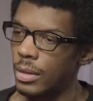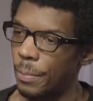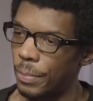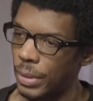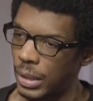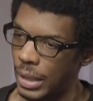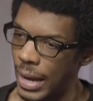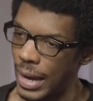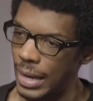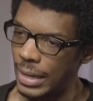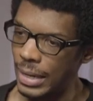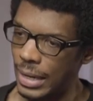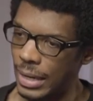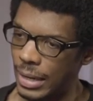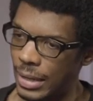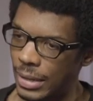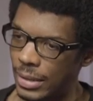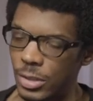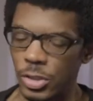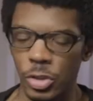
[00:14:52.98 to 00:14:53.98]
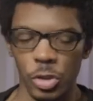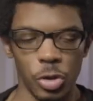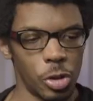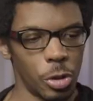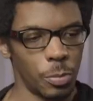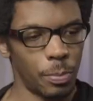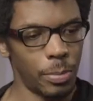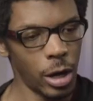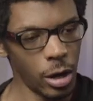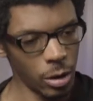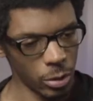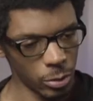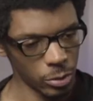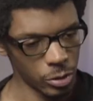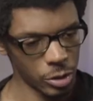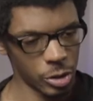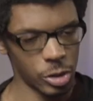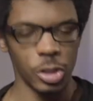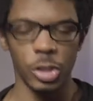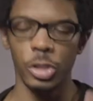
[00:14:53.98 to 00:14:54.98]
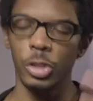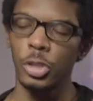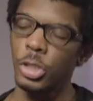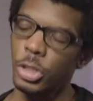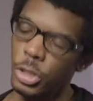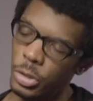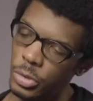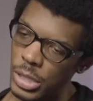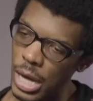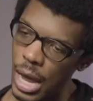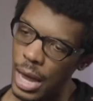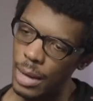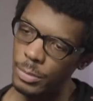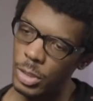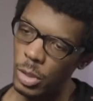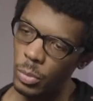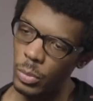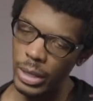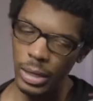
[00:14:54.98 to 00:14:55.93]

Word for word: The plan is to post 2 times a